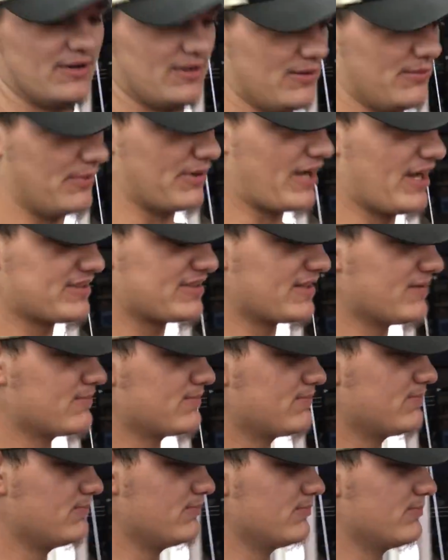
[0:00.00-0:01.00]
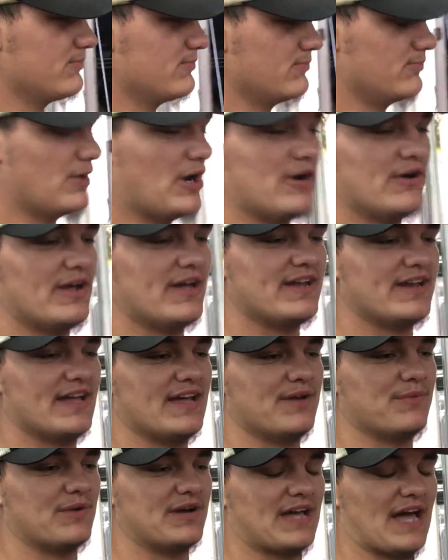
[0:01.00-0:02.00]
we got the rear end
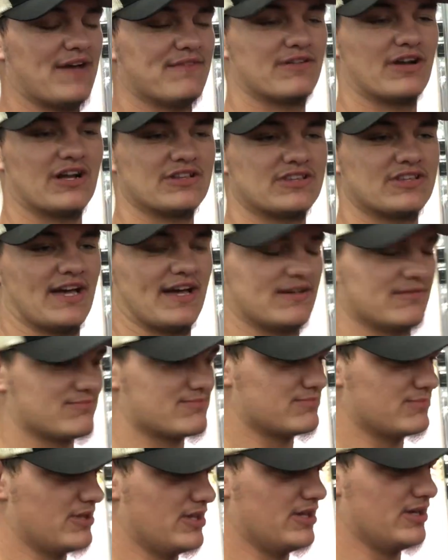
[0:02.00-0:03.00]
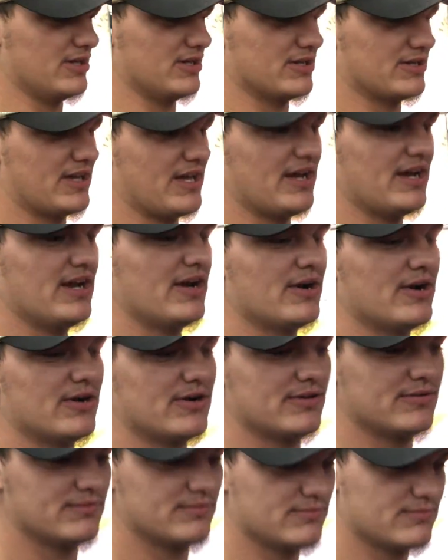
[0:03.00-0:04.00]
in. We haven't got the gear,
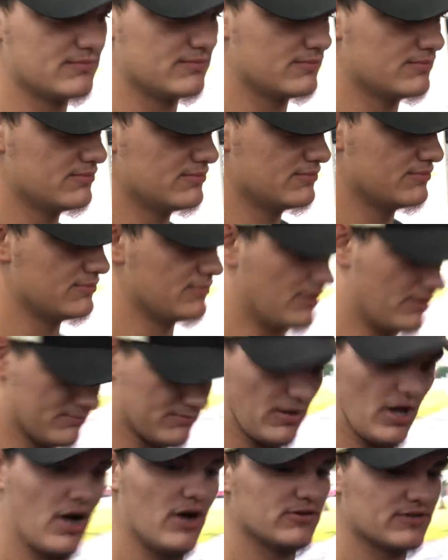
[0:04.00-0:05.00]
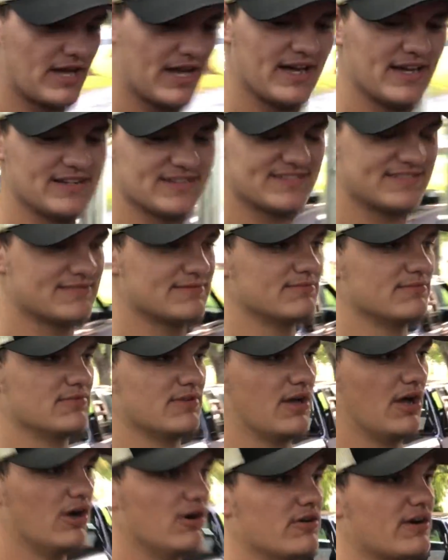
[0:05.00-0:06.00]
hog head
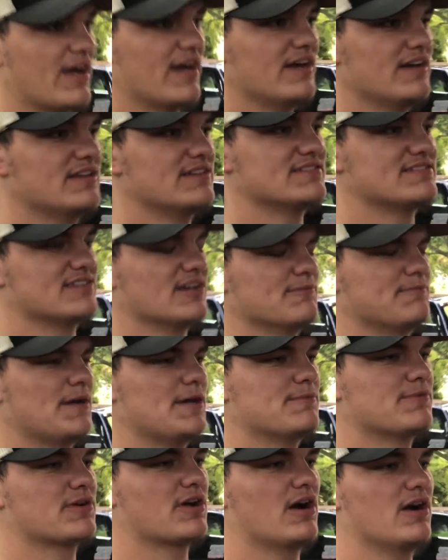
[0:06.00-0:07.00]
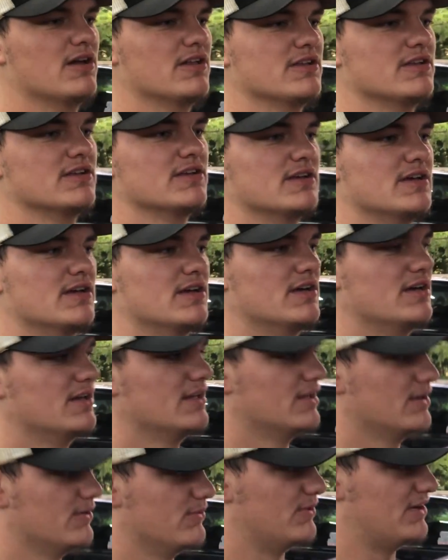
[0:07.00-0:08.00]
as some people call it.
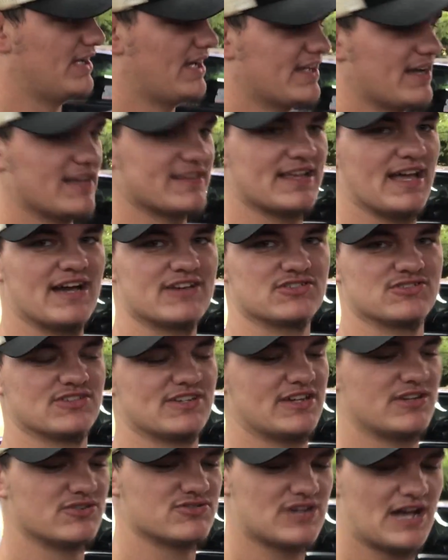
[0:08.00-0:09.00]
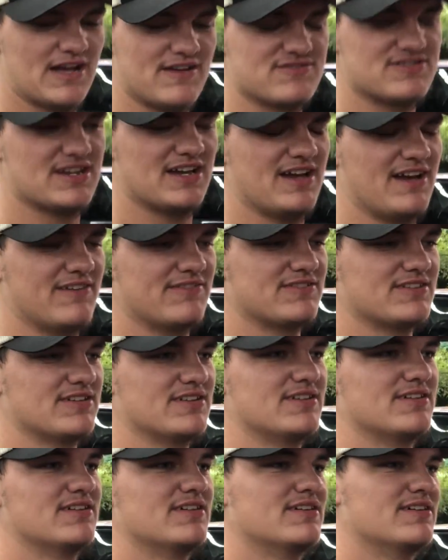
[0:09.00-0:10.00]
We ain't got the axles in or drive shaft.
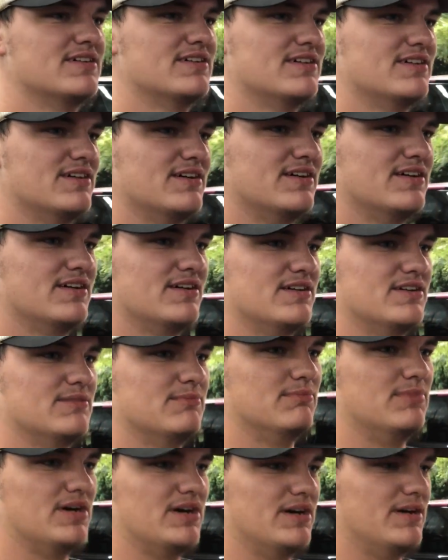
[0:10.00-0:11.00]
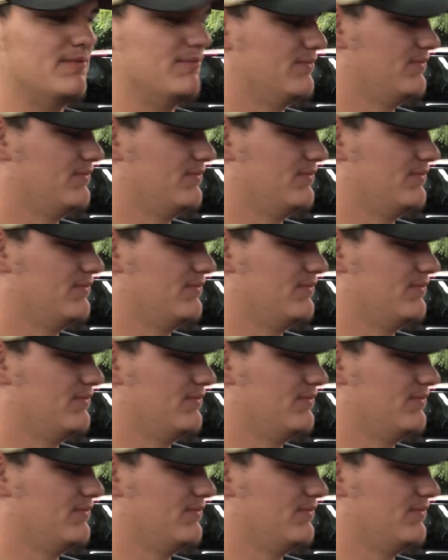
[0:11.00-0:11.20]
But